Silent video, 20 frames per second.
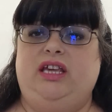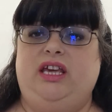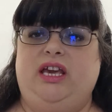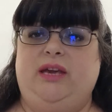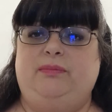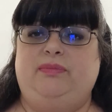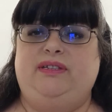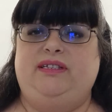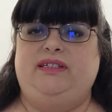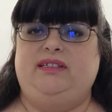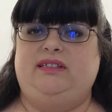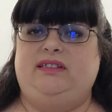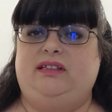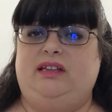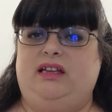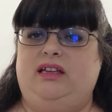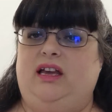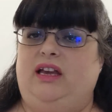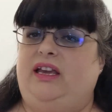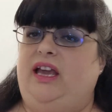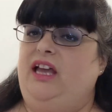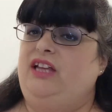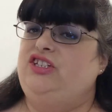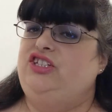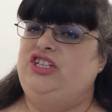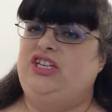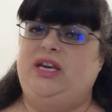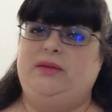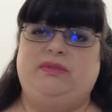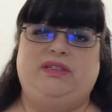keeps
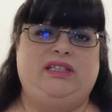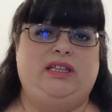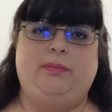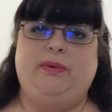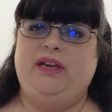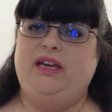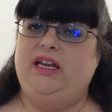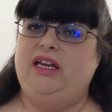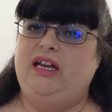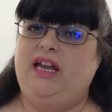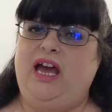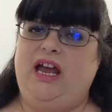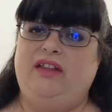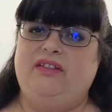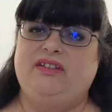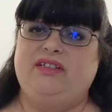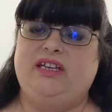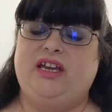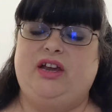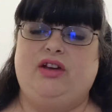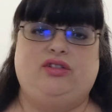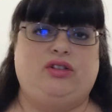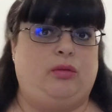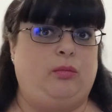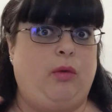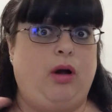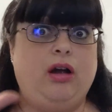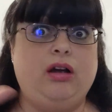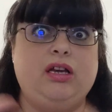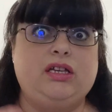slipping in and out of this character.
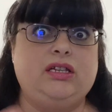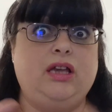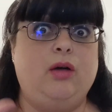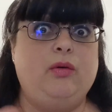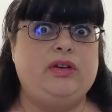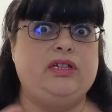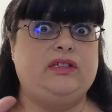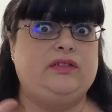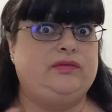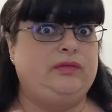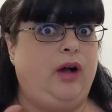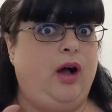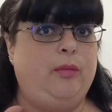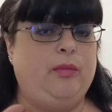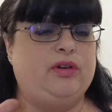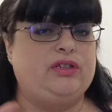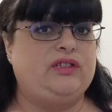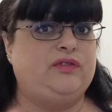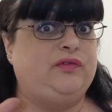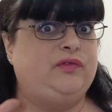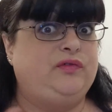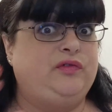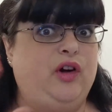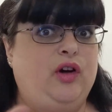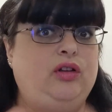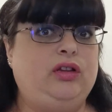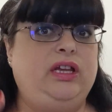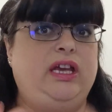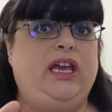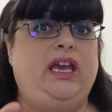Mark is always almost
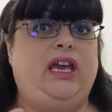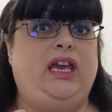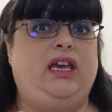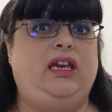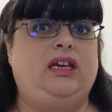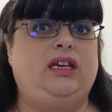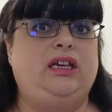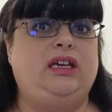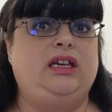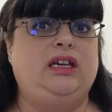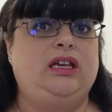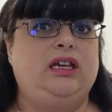fully